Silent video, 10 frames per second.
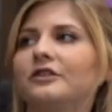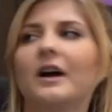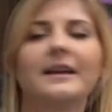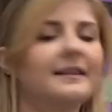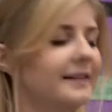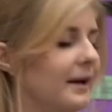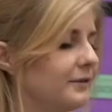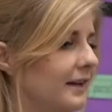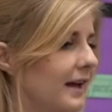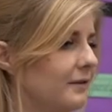try this out
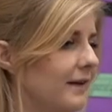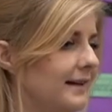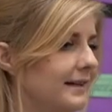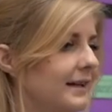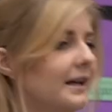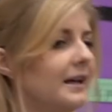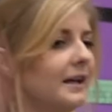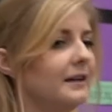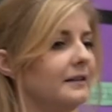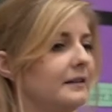together. Ready?
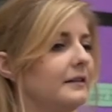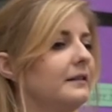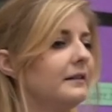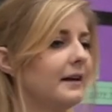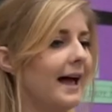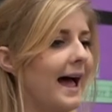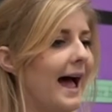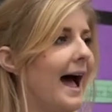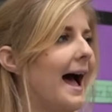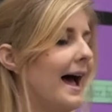
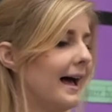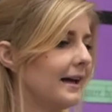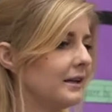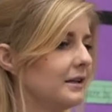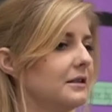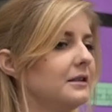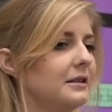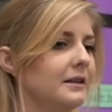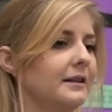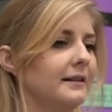
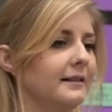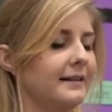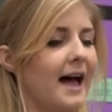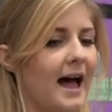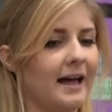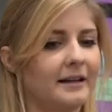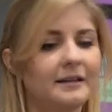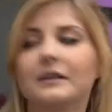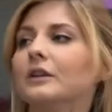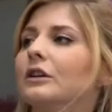Zag. Zag.
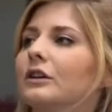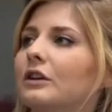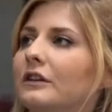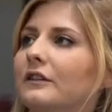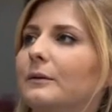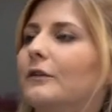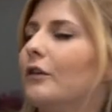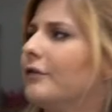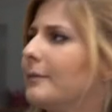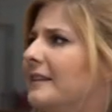Good. So we've
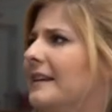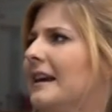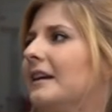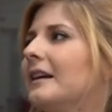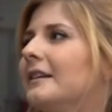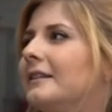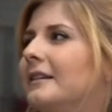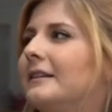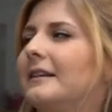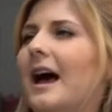gone from zig
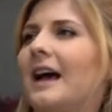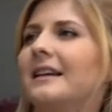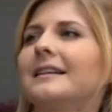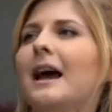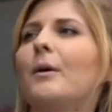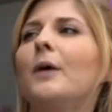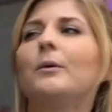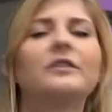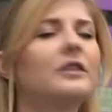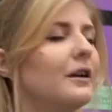to zag. Now I
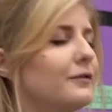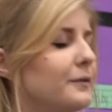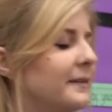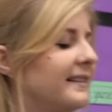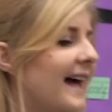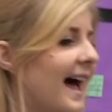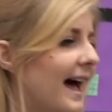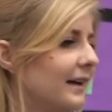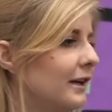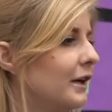want to go from
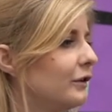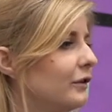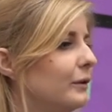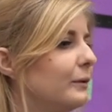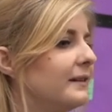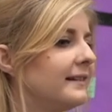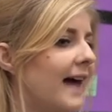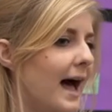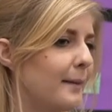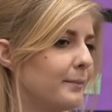zag to
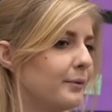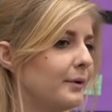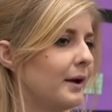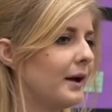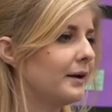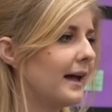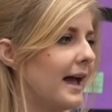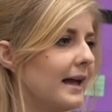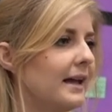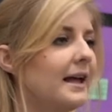zap
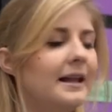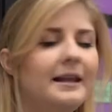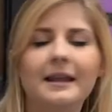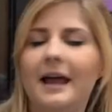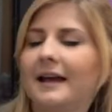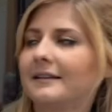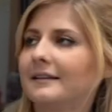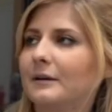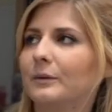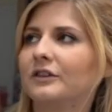okay? Let's
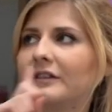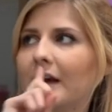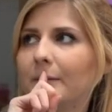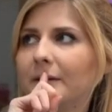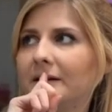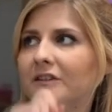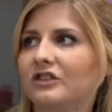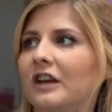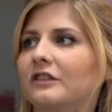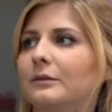see which sound we need to
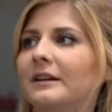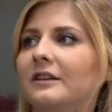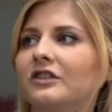change. Do I need to